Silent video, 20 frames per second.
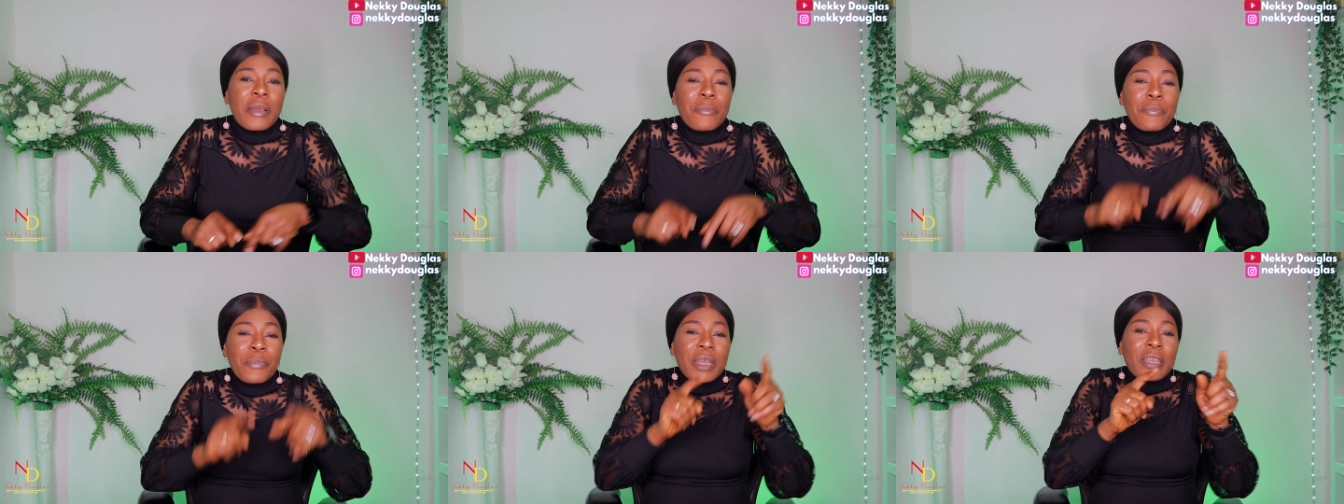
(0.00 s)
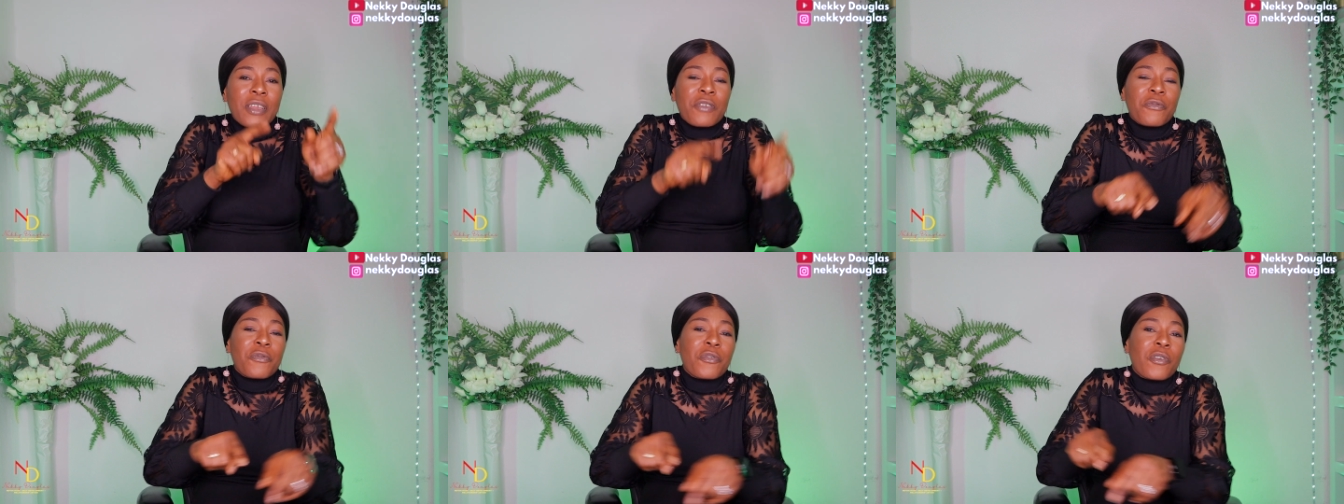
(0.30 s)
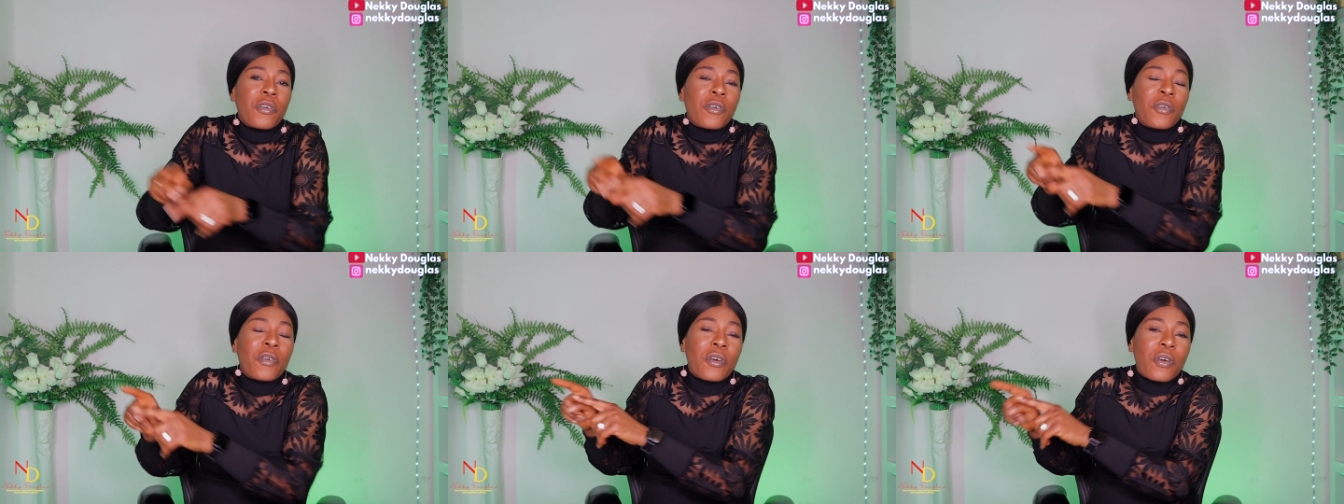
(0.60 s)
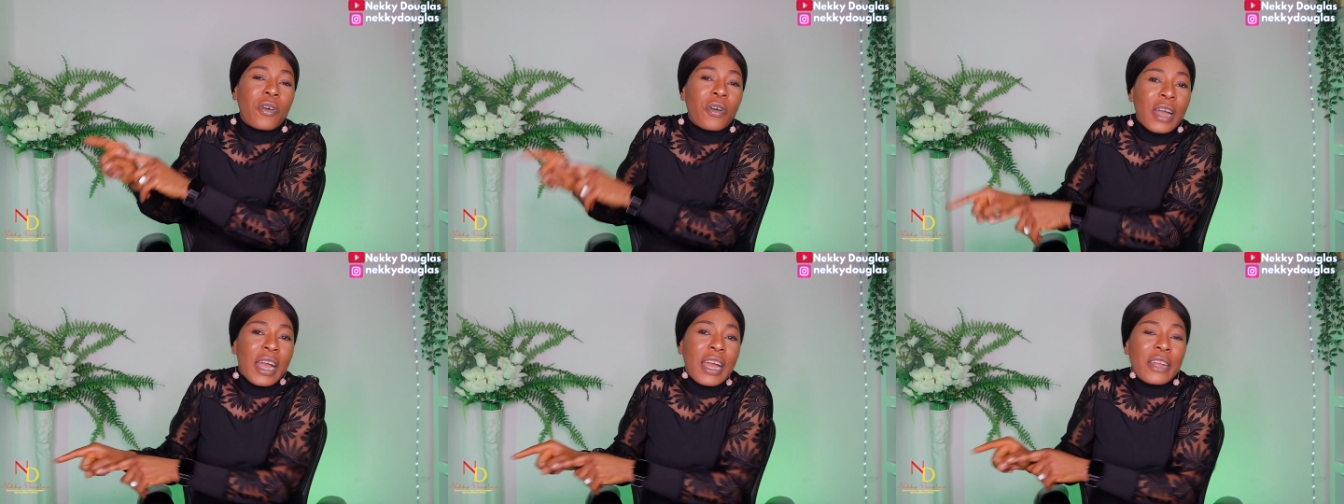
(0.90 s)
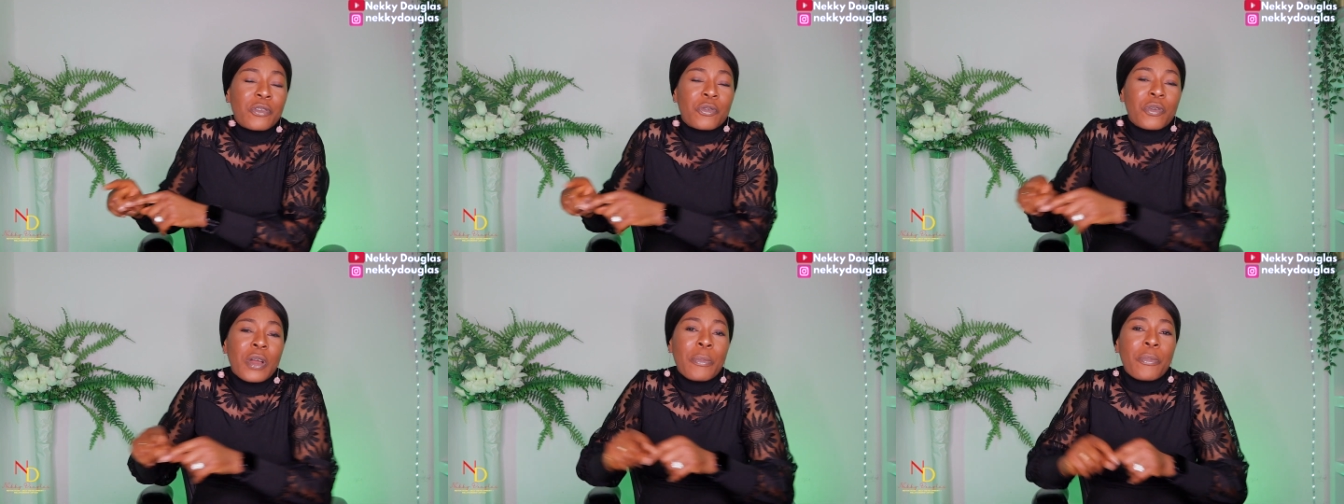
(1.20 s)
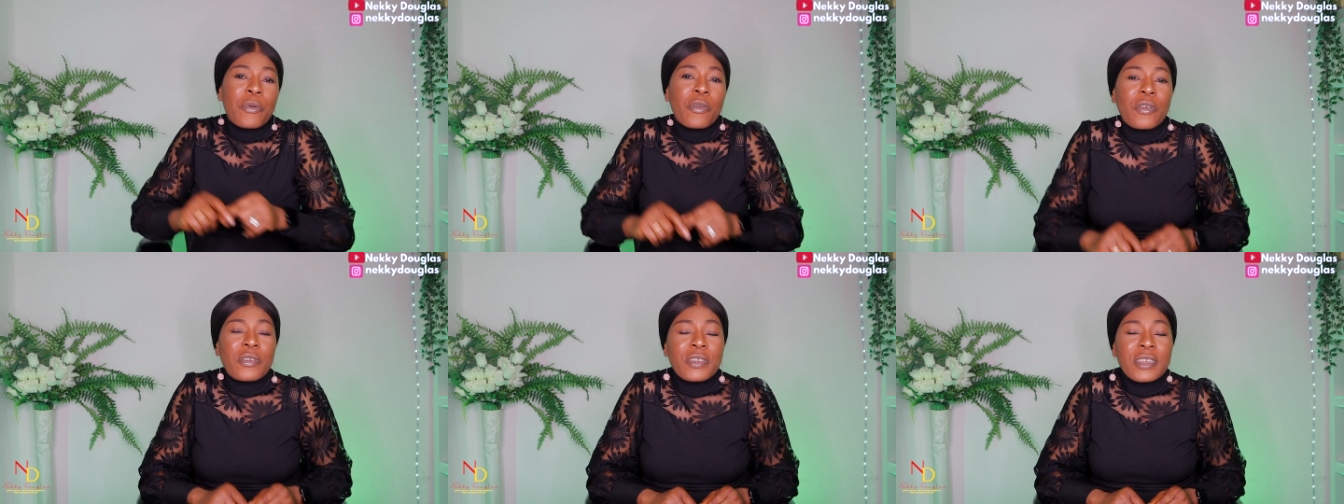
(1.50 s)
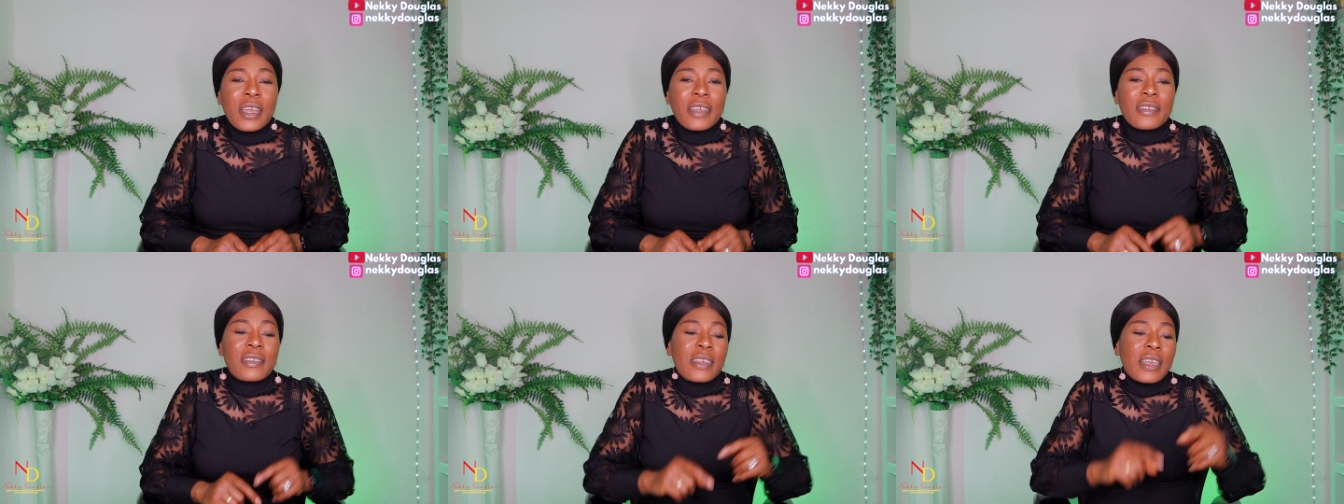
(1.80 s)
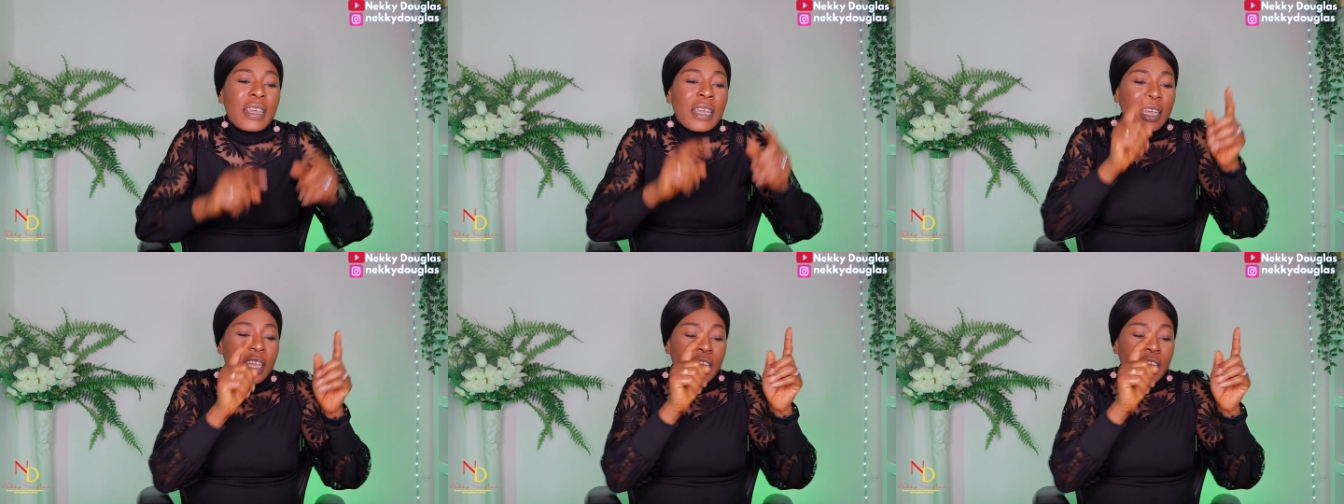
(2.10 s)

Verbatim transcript: begging for her to apologize.